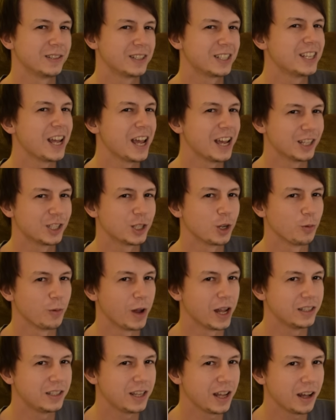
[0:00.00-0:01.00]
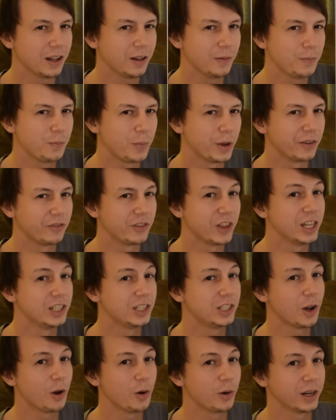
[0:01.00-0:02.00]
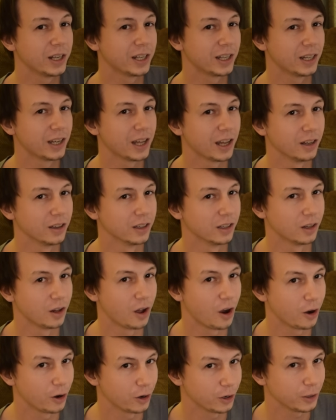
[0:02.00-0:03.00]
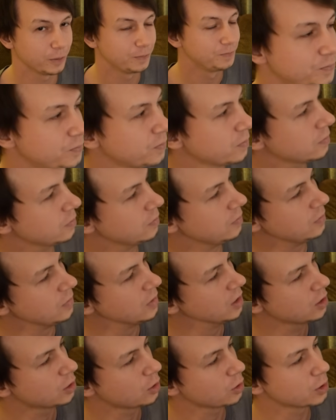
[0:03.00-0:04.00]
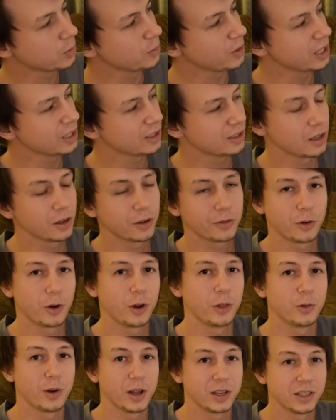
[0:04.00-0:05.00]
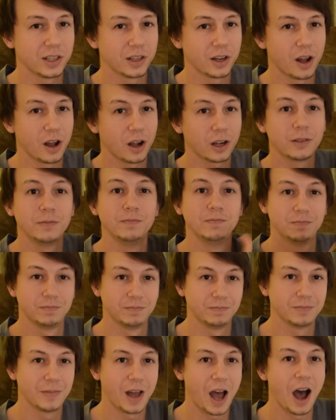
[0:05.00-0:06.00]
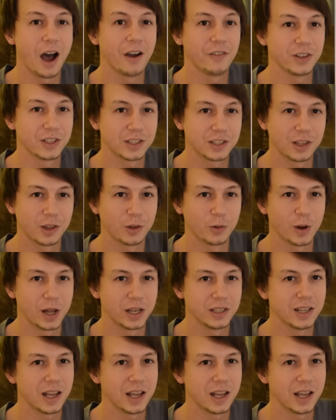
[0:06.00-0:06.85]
say it's a red tail, but if they don't, it can get a little harder. So some things to look for on the red-tailed hawk, obviously the red